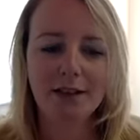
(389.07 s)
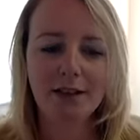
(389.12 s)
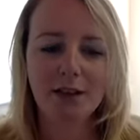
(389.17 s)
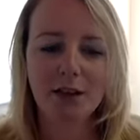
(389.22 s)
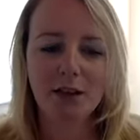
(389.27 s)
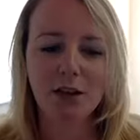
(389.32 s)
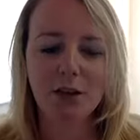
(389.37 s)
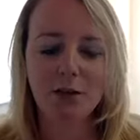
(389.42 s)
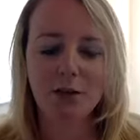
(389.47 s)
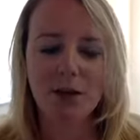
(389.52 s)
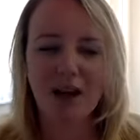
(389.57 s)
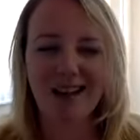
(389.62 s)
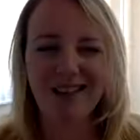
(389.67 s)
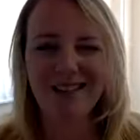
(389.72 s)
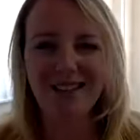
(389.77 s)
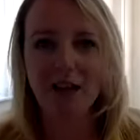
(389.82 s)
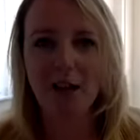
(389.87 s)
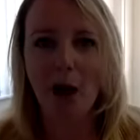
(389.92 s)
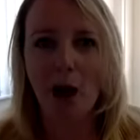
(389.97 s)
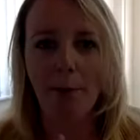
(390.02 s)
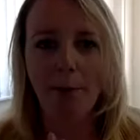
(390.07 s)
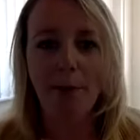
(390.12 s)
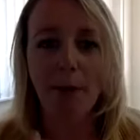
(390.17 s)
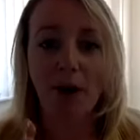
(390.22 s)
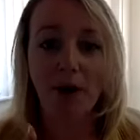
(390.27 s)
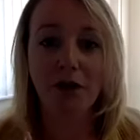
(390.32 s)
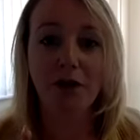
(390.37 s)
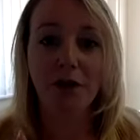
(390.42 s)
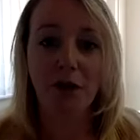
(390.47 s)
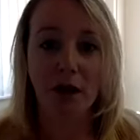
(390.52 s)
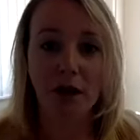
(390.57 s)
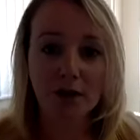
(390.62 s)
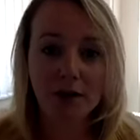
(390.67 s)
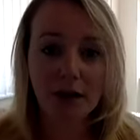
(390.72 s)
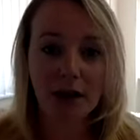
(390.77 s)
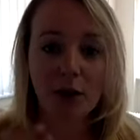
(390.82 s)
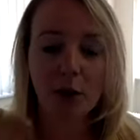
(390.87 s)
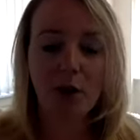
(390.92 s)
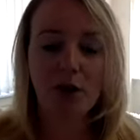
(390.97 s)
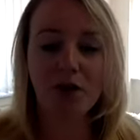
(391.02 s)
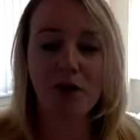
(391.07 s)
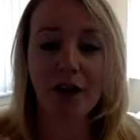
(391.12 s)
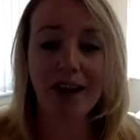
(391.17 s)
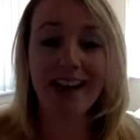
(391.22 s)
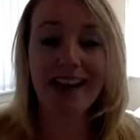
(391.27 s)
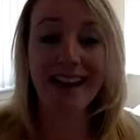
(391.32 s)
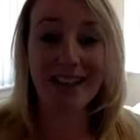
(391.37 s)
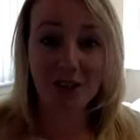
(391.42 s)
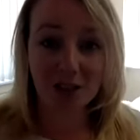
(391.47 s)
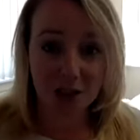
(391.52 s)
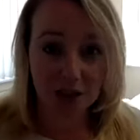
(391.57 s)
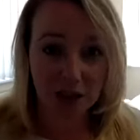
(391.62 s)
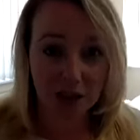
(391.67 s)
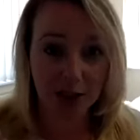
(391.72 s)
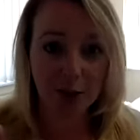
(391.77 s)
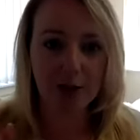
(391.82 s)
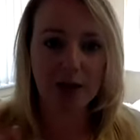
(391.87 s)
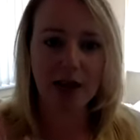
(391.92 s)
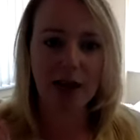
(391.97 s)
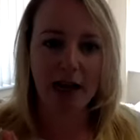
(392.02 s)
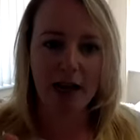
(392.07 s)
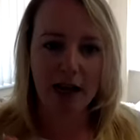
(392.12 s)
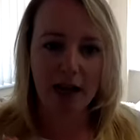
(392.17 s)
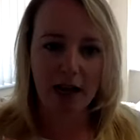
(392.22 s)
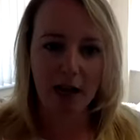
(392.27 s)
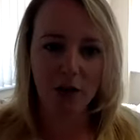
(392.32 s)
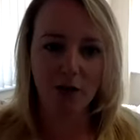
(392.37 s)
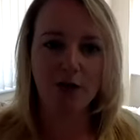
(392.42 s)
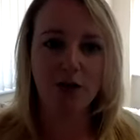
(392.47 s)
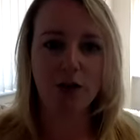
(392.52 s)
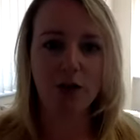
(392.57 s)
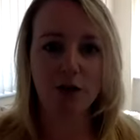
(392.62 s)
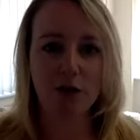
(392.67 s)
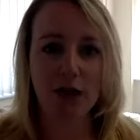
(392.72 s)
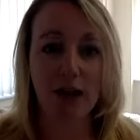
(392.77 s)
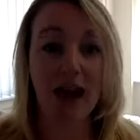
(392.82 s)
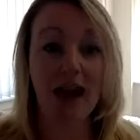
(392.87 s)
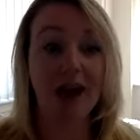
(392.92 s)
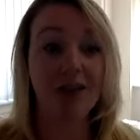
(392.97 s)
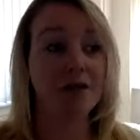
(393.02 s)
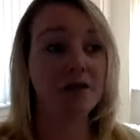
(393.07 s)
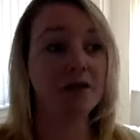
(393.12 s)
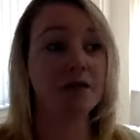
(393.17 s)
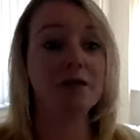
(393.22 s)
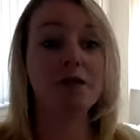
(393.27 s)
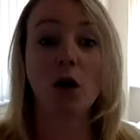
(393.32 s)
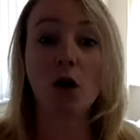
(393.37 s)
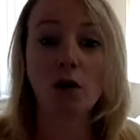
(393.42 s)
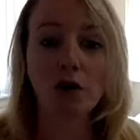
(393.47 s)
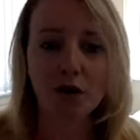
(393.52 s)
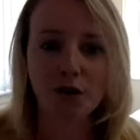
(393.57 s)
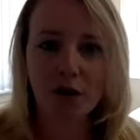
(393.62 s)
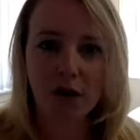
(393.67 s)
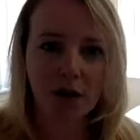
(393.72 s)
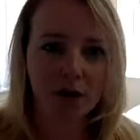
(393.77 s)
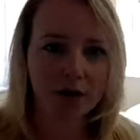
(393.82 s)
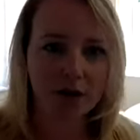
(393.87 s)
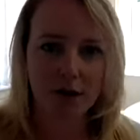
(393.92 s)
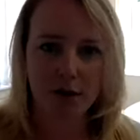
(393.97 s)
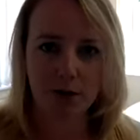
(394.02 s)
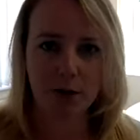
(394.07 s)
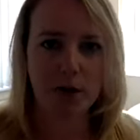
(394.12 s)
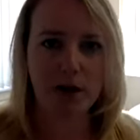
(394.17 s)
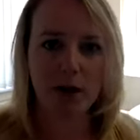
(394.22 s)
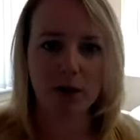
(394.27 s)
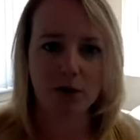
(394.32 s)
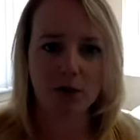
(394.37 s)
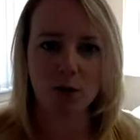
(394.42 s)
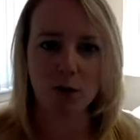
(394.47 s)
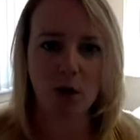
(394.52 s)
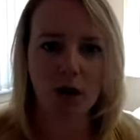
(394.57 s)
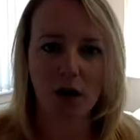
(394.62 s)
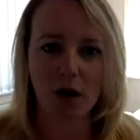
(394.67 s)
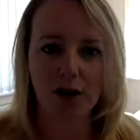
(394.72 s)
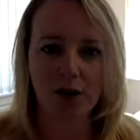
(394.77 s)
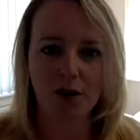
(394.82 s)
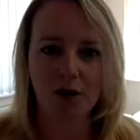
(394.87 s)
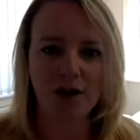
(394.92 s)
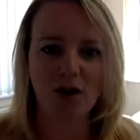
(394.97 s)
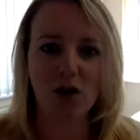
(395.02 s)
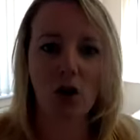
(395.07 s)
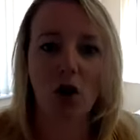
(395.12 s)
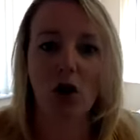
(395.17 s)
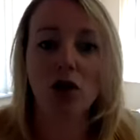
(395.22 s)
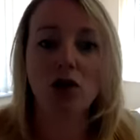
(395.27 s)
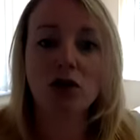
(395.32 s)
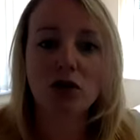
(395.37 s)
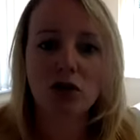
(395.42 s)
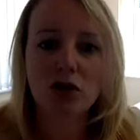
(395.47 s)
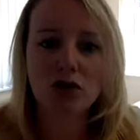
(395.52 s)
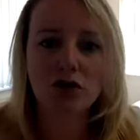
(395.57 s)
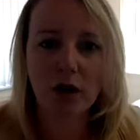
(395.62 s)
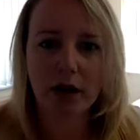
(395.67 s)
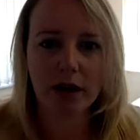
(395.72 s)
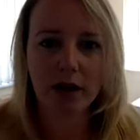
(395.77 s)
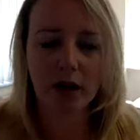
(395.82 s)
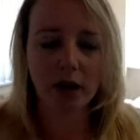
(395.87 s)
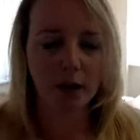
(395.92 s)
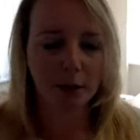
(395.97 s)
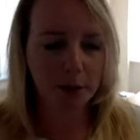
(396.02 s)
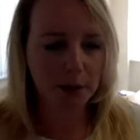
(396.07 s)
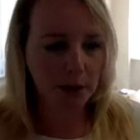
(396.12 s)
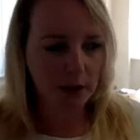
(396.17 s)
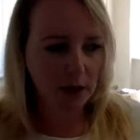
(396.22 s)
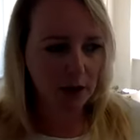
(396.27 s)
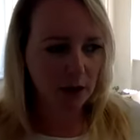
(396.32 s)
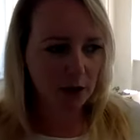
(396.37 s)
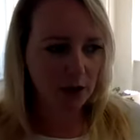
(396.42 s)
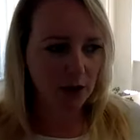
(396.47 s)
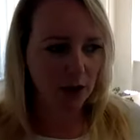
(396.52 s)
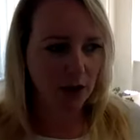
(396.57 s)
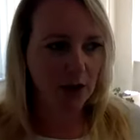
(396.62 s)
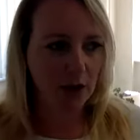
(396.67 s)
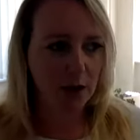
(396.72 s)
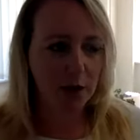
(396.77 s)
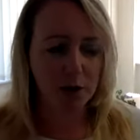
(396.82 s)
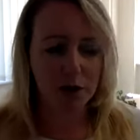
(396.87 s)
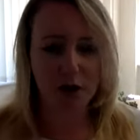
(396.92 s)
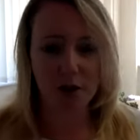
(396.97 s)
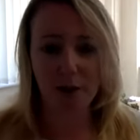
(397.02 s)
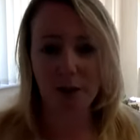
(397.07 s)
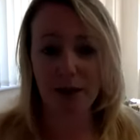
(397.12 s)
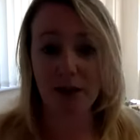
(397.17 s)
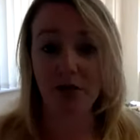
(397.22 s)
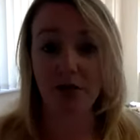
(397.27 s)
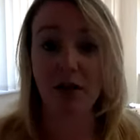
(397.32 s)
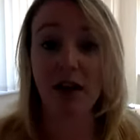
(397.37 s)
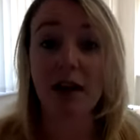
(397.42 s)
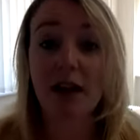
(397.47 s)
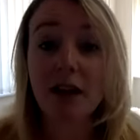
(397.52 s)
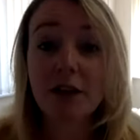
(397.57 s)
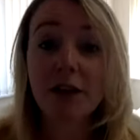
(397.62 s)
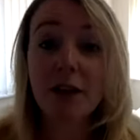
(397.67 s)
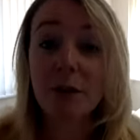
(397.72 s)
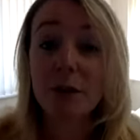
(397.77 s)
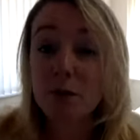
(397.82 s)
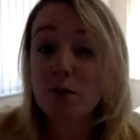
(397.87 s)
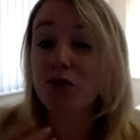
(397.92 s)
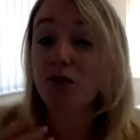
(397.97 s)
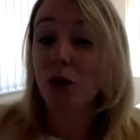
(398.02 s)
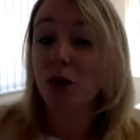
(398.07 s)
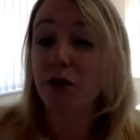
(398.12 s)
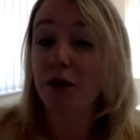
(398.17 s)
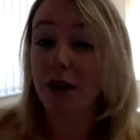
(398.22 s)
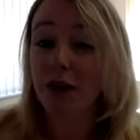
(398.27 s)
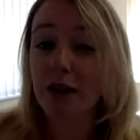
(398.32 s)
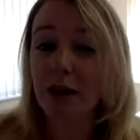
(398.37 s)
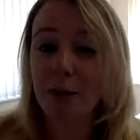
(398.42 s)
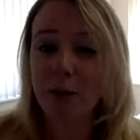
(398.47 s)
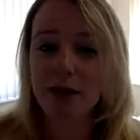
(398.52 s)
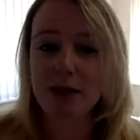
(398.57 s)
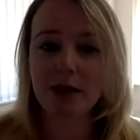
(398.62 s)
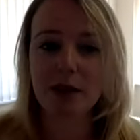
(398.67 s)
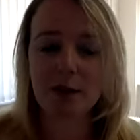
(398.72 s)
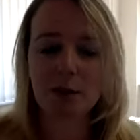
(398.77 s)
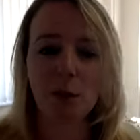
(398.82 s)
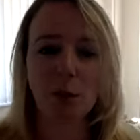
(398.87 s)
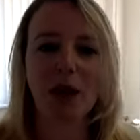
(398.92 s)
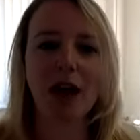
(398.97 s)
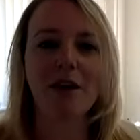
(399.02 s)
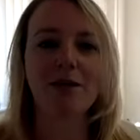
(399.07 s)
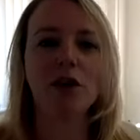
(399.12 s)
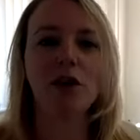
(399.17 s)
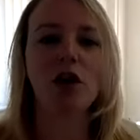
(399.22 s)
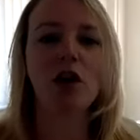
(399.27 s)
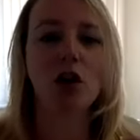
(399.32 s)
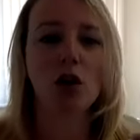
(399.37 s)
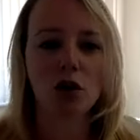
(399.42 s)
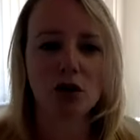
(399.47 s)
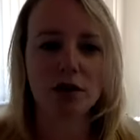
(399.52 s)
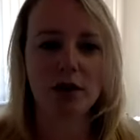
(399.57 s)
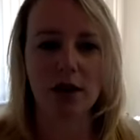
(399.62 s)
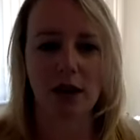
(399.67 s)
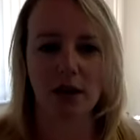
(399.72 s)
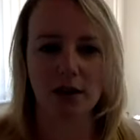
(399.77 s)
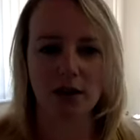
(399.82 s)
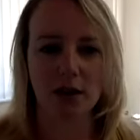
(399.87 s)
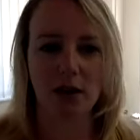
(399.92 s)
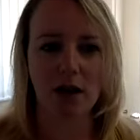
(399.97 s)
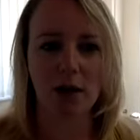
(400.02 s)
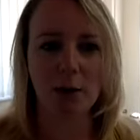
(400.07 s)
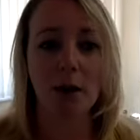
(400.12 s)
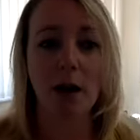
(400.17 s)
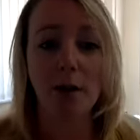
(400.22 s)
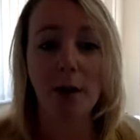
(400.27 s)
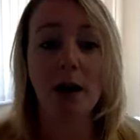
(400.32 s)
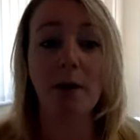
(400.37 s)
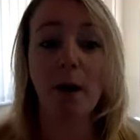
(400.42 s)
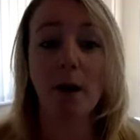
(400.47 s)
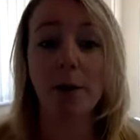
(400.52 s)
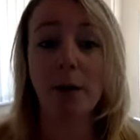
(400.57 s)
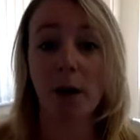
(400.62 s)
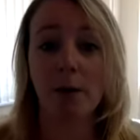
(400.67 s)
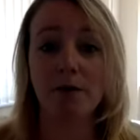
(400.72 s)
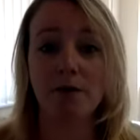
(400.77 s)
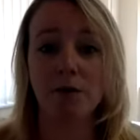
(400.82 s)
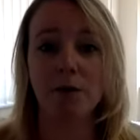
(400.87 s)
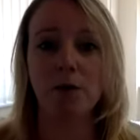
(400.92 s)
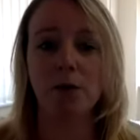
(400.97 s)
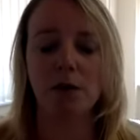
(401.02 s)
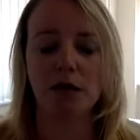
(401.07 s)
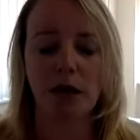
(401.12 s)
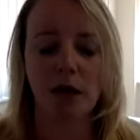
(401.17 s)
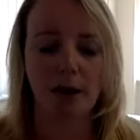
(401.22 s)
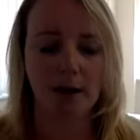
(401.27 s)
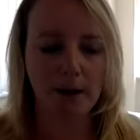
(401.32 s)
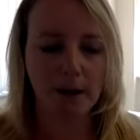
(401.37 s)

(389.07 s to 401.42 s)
a buffer that financially will allow for you to have over £5,000 worth of costs running up. You know, it would be great if that was profit in our business, but we haven't lost it. So I'm comfortable with that.